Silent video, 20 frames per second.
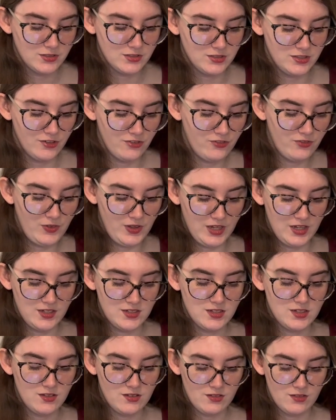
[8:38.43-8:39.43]

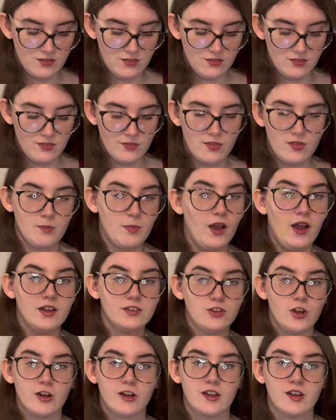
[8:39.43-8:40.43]
Defeat
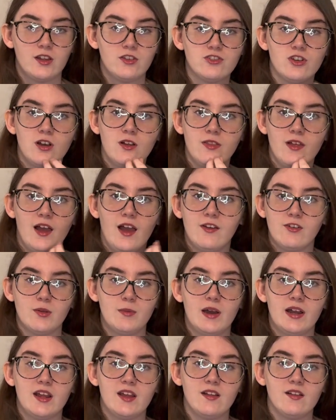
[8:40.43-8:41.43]
spot targeting gel that
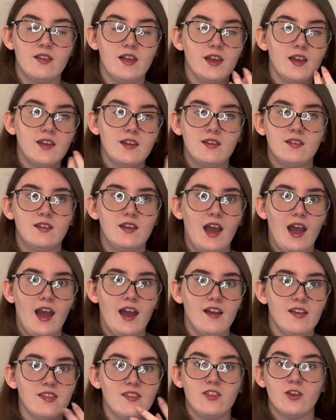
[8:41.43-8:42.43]
everybody like
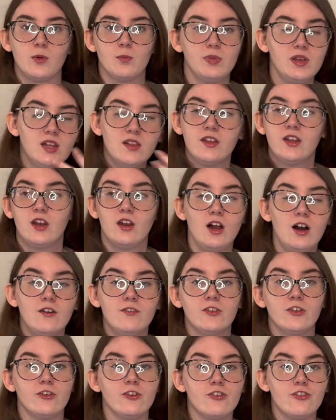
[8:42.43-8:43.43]
has and they're peeling it
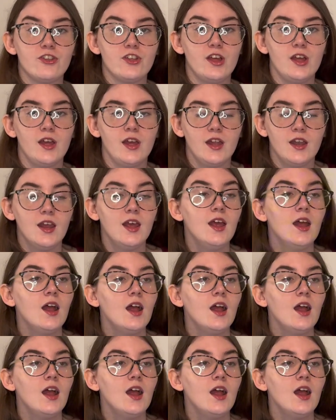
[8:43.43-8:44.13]
off of your skin.